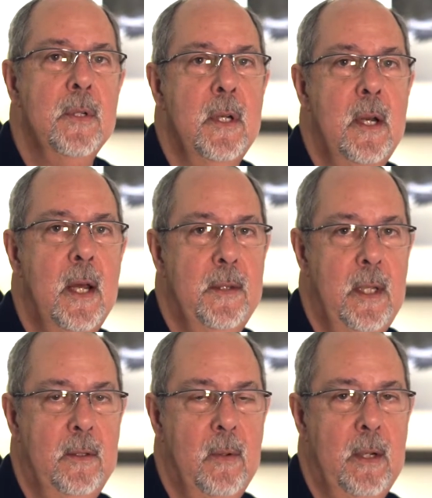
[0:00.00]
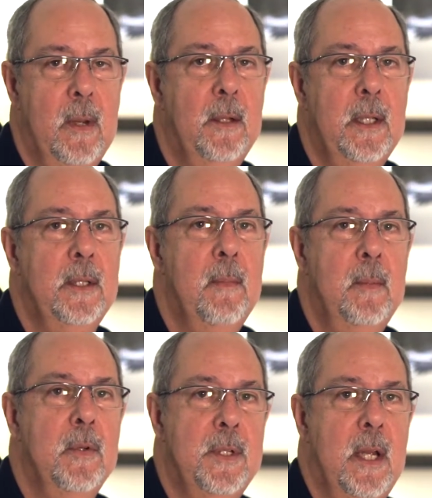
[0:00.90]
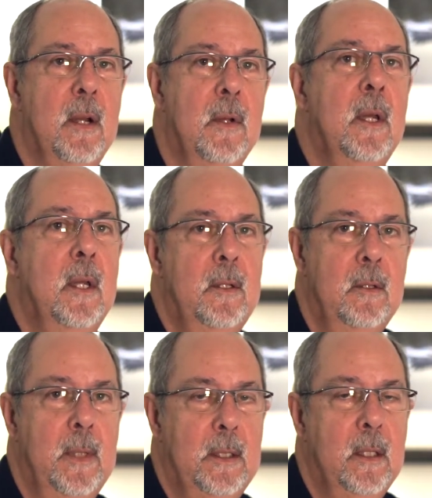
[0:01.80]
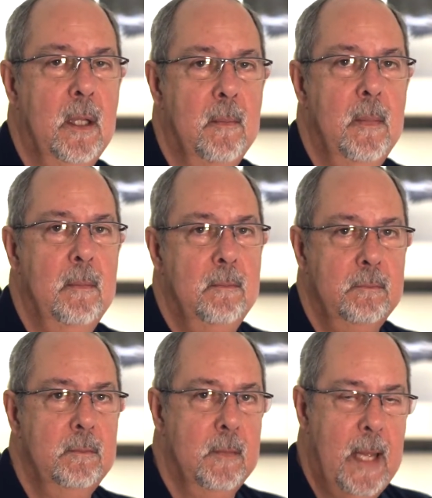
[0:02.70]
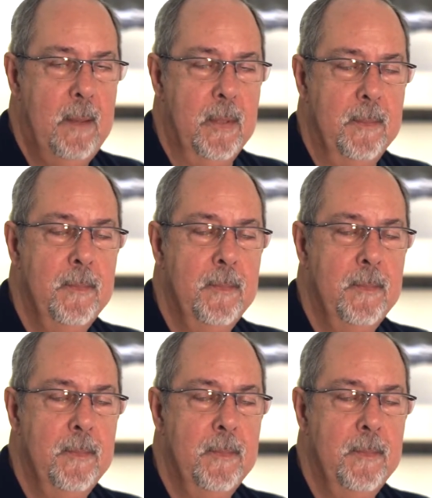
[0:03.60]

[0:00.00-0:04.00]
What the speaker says: not the other way around, not the members there to make the club happen.